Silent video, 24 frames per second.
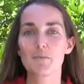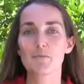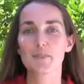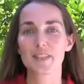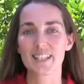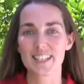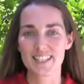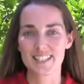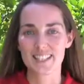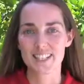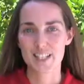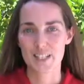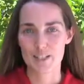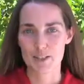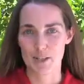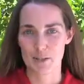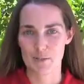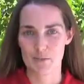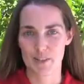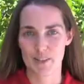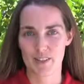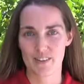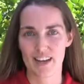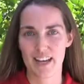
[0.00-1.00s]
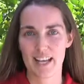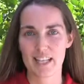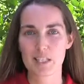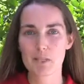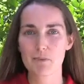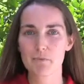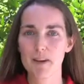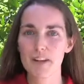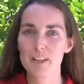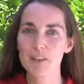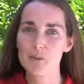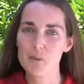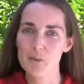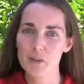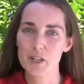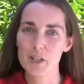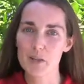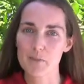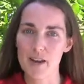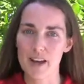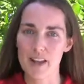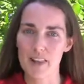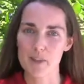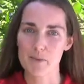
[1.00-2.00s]
Please contribute and spread the word
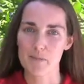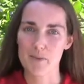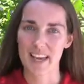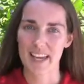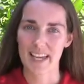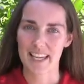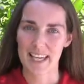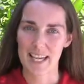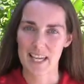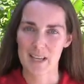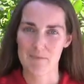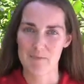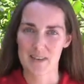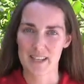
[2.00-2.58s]
about the pancake